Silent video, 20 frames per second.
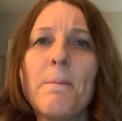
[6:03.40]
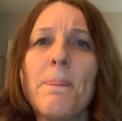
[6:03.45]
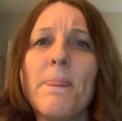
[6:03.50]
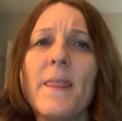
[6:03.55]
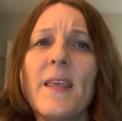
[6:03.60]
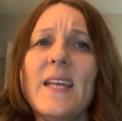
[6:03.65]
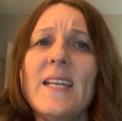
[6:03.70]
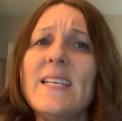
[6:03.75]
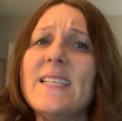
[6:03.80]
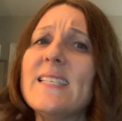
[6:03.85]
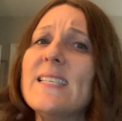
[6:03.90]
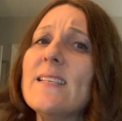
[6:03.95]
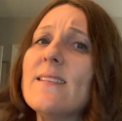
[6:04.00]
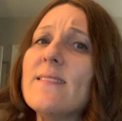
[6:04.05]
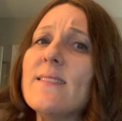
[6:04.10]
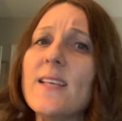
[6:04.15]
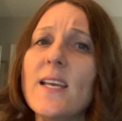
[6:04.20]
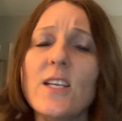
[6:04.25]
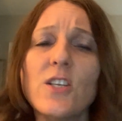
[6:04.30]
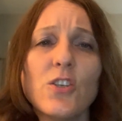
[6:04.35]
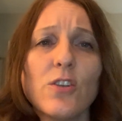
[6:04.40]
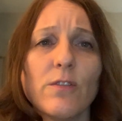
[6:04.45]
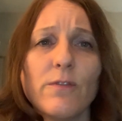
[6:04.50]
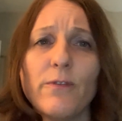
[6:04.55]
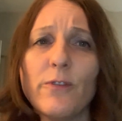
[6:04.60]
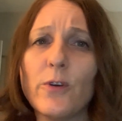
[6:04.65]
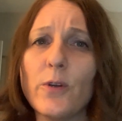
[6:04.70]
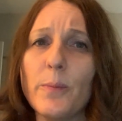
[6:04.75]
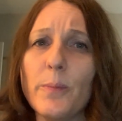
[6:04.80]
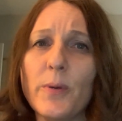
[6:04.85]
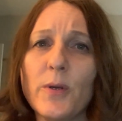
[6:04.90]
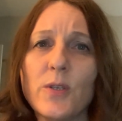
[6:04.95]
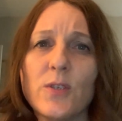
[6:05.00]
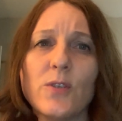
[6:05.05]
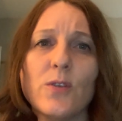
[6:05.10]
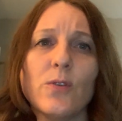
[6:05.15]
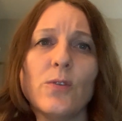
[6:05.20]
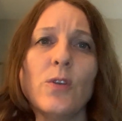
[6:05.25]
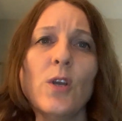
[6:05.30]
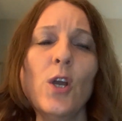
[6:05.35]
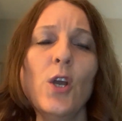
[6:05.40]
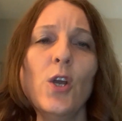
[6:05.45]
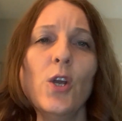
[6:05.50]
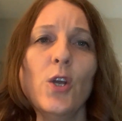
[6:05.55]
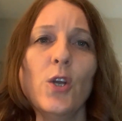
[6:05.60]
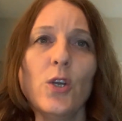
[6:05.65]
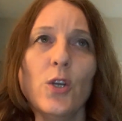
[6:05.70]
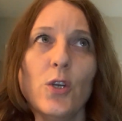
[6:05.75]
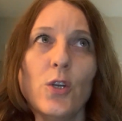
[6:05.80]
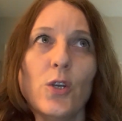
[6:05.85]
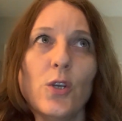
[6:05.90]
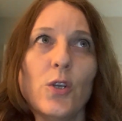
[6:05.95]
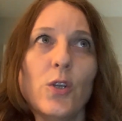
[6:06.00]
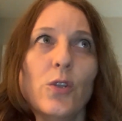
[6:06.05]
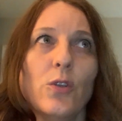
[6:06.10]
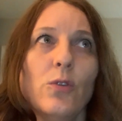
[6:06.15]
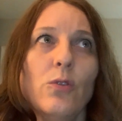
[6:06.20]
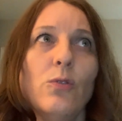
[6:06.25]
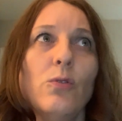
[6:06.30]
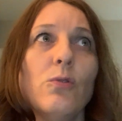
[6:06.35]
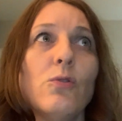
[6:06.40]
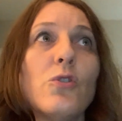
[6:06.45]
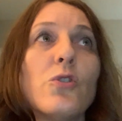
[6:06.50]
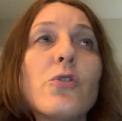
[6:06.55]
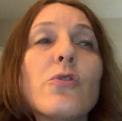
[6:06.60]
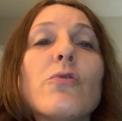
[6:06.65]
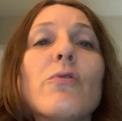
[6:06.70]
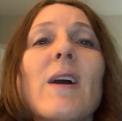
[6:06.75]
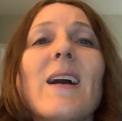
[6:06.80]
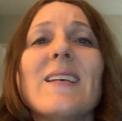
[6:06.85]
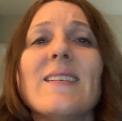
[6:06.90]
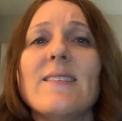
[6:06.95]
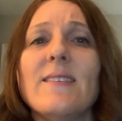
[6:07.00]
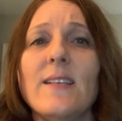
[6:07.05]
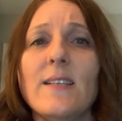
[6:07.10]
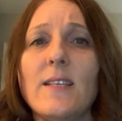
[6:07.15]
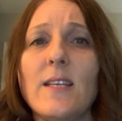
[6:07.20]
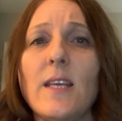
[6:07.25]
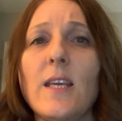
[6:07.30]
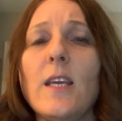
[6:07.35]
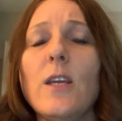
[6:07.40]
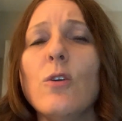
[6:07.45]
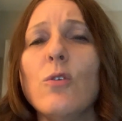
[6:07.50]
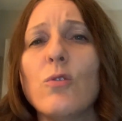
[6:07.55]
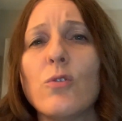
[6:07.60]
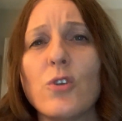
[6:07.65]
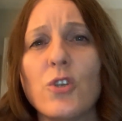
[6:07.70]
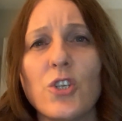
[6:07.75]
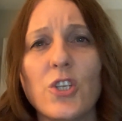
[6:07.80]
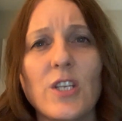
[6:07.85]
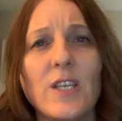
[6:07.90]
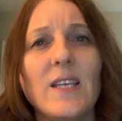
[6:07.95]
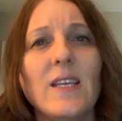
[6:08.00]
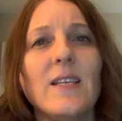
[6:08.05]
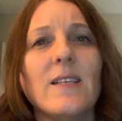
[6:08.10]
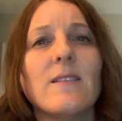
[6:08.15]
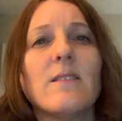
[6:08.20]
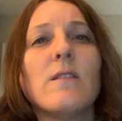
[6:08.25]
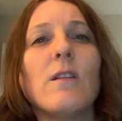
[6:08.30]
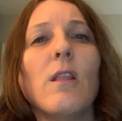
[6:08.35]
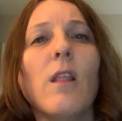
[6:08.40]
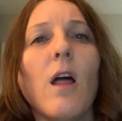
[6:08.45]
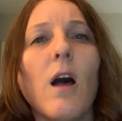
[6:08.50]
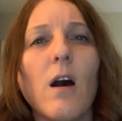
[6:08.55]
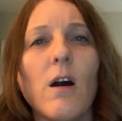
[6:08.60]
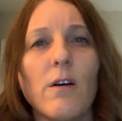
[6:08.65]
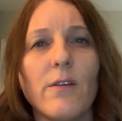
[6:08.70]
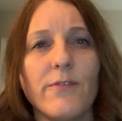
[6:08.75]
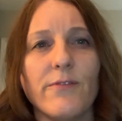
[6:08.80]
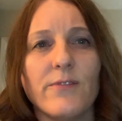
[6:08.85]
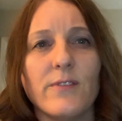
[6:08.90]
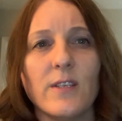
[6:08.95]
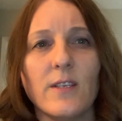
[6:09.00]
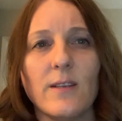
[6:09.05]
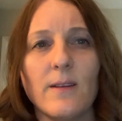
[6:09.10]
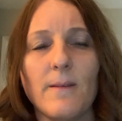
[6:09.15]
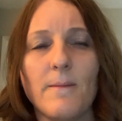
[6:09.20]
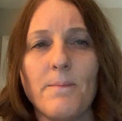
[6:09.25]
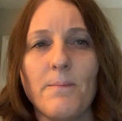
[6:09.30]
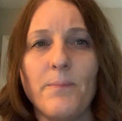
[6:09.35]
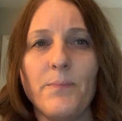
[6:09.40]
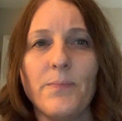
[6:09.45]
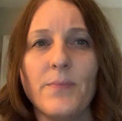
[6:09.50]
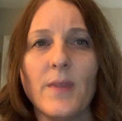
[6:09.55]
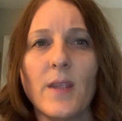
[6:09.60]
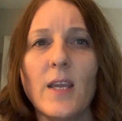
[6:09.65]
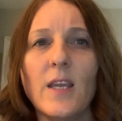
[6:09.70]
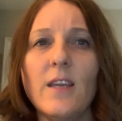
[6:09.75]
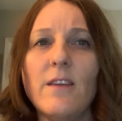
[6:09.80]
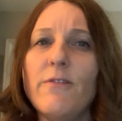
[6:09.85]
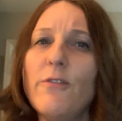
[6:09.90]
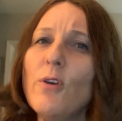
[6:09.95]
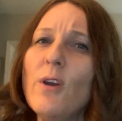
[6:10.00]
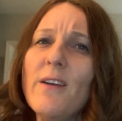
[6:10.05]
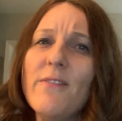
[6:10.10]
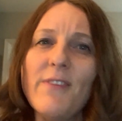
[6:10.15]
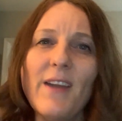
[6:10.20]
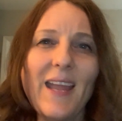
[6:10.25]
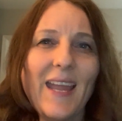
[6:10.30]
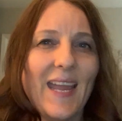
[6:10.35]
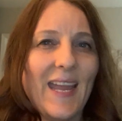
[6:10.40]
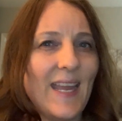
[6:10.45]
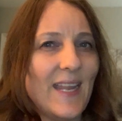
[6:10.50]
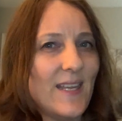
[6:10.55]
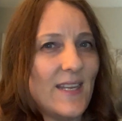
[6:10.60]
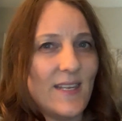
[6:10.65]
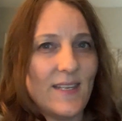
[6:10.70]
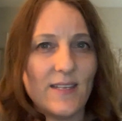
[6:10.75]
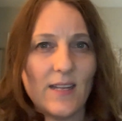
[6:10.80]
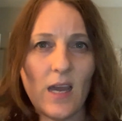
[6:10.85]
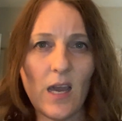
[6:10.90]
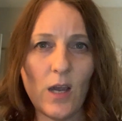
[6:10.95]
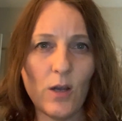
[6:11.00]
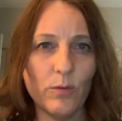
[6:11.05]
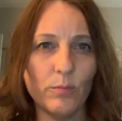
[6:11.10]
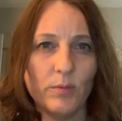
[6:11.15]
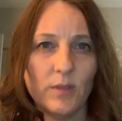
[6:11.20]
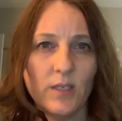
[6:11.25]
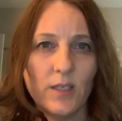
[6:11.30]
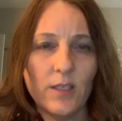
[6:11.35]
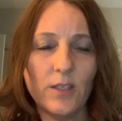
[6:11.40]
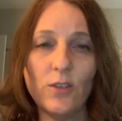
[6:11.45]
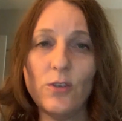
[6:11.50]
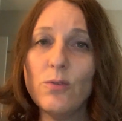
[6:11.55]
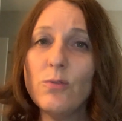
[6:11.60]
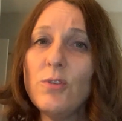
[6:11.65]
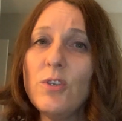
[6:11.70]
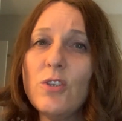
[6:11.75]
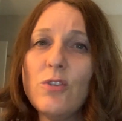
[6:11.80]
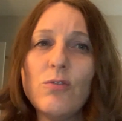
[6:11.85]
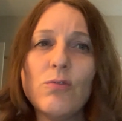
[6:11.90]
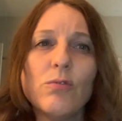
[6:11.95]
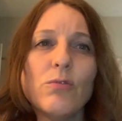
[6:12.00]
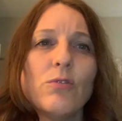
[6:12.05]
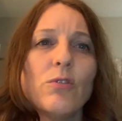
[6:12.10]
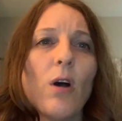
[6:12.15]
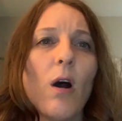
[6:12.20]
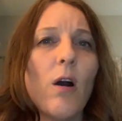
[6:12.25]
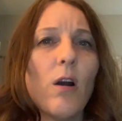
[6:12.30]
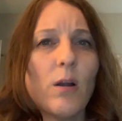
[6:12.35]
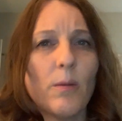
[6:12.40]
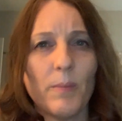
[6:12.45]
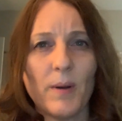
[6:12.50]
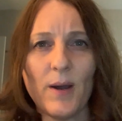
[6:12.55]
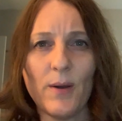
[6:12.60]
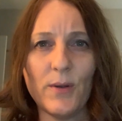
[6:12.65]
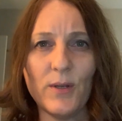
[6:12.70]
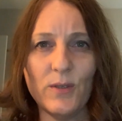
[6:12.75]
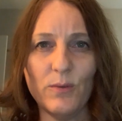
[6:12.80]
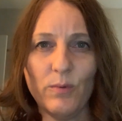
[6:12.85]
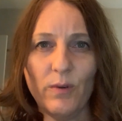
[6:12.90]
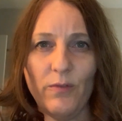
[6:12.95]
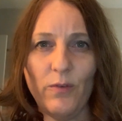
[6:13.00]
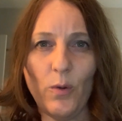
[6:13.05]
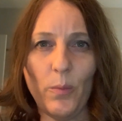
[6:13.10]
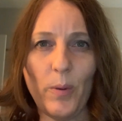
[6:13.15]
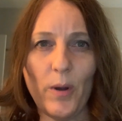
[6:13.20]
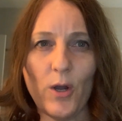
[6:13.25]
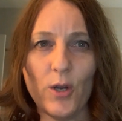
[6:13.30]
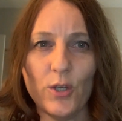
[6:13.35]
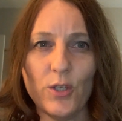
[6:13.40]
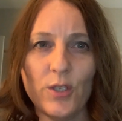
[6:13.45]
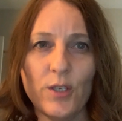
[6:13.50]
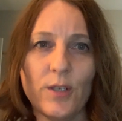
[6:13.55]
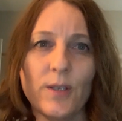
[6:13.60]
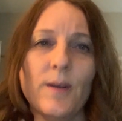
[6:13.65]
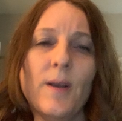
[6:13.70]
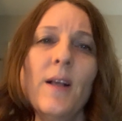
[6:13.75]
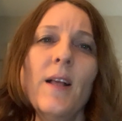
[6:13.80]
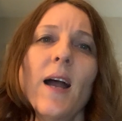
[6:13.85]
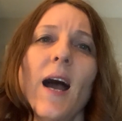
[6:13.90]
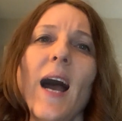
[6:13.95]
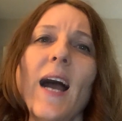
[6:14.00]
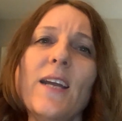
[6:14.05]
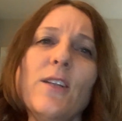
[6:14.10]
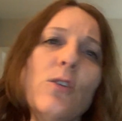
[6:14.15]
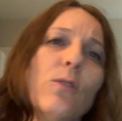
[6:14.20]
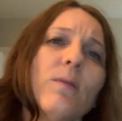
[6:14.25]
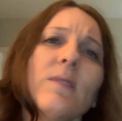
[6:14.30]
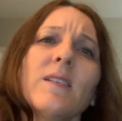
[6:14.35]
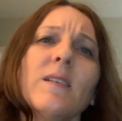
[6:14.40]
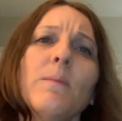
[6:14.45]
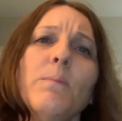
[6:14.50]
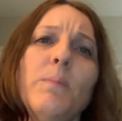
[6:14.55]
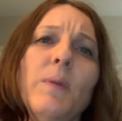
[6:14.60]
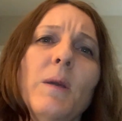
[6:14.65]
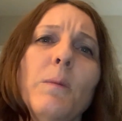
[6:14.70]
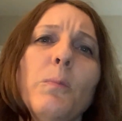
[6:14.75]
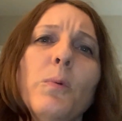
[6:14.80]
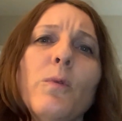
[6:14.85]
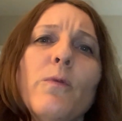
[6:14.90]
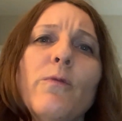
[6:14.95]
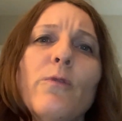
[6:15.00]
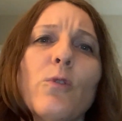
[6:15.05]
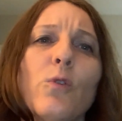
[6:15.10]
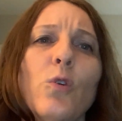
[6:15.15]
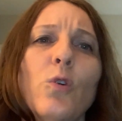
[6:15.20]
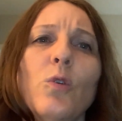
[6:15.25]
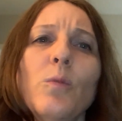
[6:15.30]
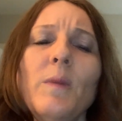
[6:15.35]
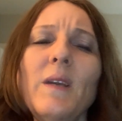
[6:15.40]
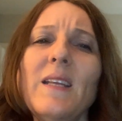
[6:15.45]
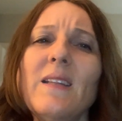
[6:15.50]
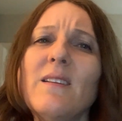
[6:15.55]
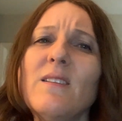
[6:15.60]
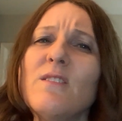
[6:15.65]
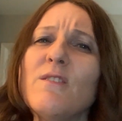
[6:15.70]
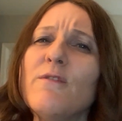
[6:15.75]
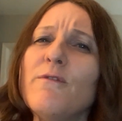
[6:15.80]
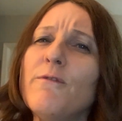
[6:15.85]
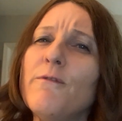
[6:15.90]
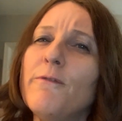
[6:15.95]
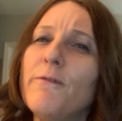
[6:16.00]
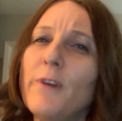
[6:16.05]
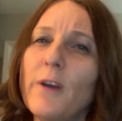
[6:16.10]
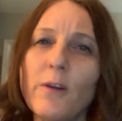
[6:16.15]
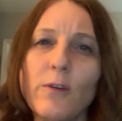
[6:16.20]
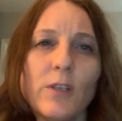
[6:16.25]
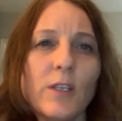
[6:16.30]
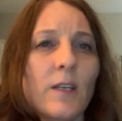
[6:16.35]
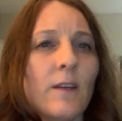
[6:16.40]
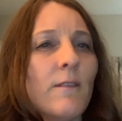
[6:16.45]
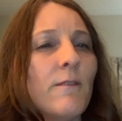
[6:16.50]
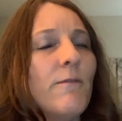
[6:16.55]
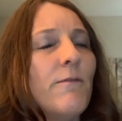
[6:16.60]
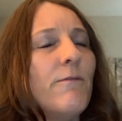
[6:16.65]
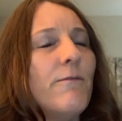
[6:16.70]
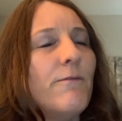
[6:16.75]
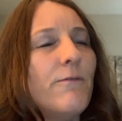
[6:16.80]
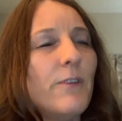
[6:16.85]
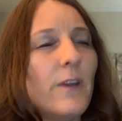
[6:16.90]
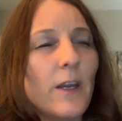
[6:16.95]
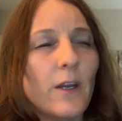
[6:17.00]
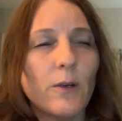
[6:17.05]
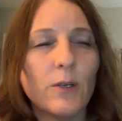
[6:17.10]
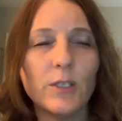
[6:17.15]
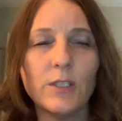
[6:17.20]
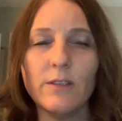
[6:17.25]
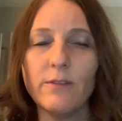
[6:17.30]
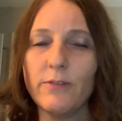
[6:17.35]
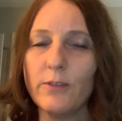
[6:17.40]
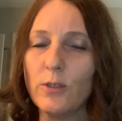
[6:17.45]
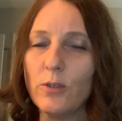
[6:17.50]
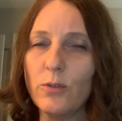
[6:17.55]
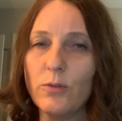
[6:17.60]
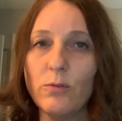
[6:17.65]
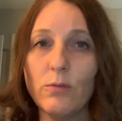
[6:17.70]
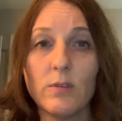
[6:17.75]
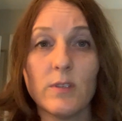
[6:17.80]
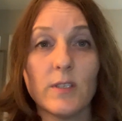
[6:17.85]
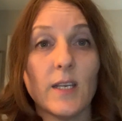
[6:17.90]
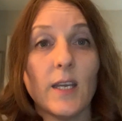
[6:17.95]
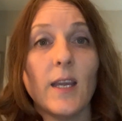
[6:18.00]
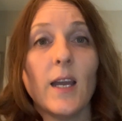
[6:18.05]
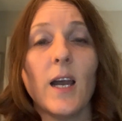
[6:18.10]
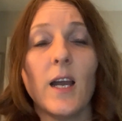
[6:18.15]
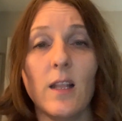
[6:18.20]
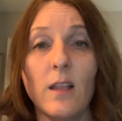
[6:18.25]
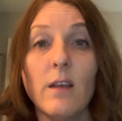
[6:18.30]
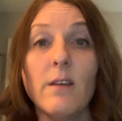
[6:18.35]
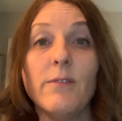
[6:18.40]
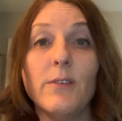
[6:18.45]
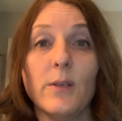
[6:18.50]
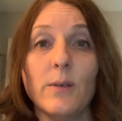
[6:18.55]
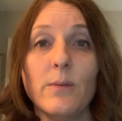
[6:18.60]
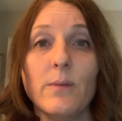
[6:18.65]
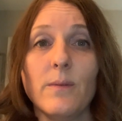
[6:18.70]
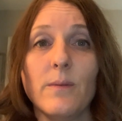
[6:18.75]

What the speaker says: It is essential for a person to trust that he or she is loved. If you have any doubt, you need to talk about it with your partner. I know some people for whom it is very, very difficult to say I love you.